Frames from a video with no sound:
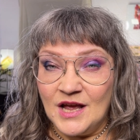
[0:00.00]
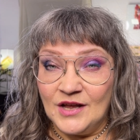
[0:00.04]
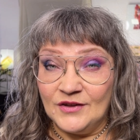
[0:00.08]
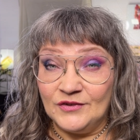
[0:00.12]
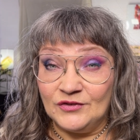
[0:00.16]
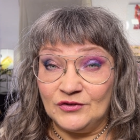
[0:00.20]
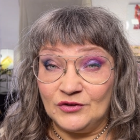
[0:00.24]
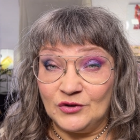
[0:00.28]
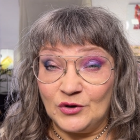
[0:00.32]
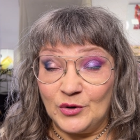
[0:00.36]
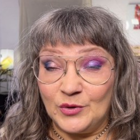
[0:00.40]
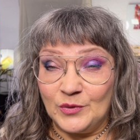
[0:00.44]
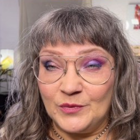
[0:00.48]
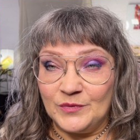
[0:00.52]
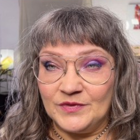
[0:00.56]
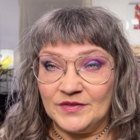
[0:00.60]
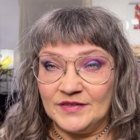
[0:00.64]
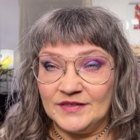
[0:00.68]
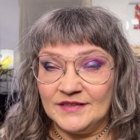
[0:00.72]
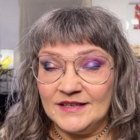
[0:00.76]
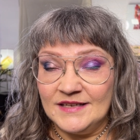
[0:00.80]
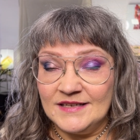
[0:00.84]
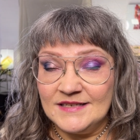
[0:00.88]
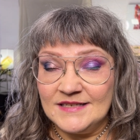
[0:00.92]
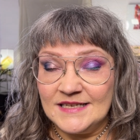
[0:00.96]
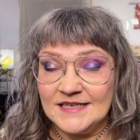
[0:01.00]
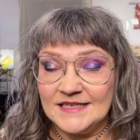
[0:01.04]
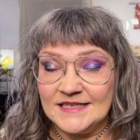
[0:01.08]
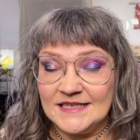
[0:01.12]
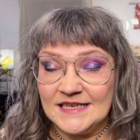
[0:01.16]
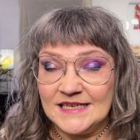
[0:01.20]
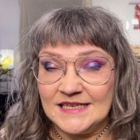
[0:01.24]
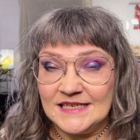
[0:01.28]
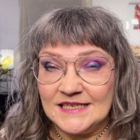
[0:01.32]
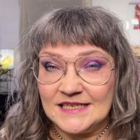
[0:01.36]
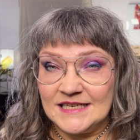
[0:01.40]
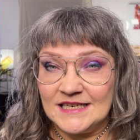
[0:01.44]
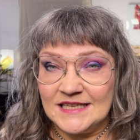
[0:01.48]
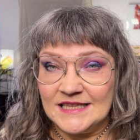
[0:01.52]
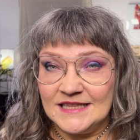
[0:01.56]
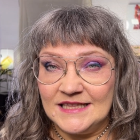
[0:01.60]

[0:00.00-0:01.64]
So this is it.